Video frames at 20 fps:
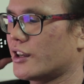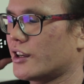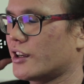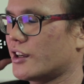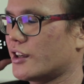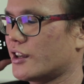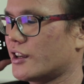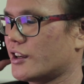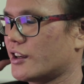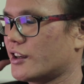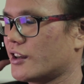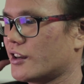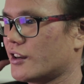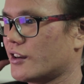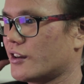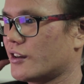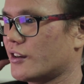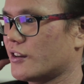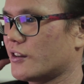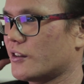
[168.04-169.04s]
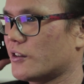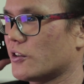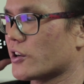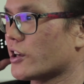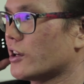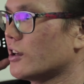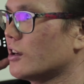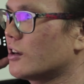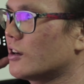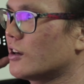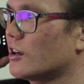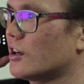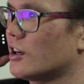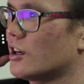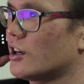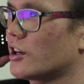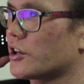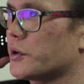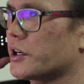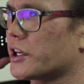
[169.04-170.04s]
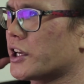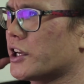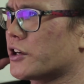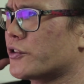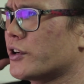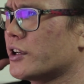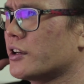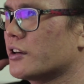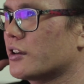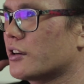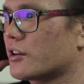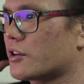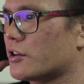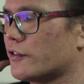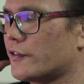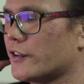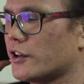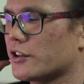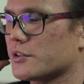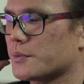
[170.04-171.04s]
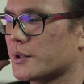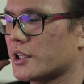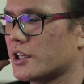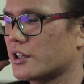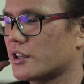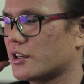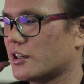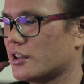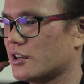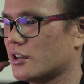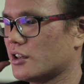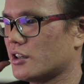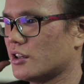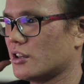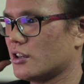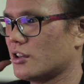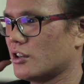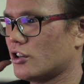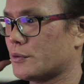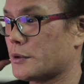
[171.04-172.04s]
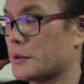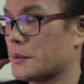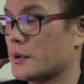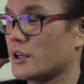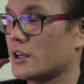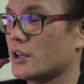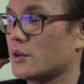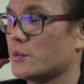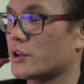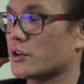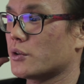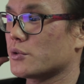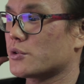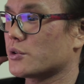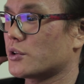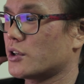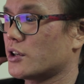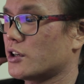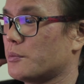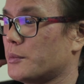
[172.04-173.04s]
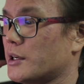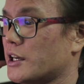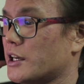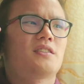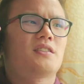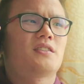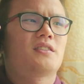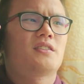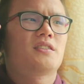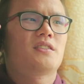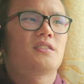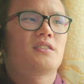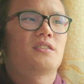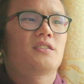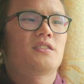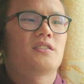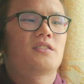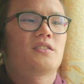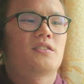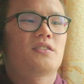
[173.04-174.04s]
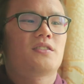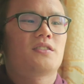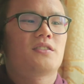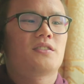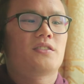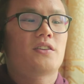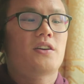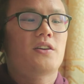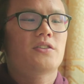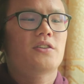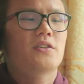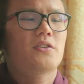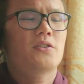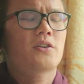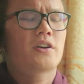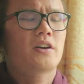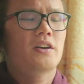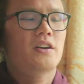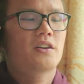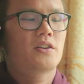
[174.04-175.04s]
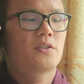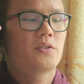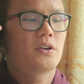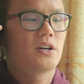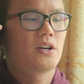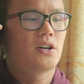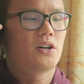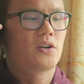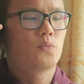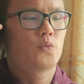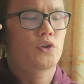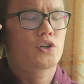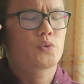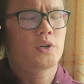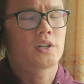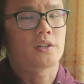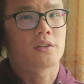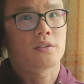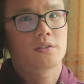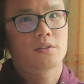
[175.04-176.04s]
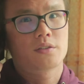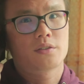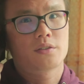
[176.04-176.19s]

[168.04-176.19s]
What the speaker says: Wanna hang out? Okay, you wanna get a drink? Coffee or something? Or maybe we go to the restaurant? Yeah, okay. Which one?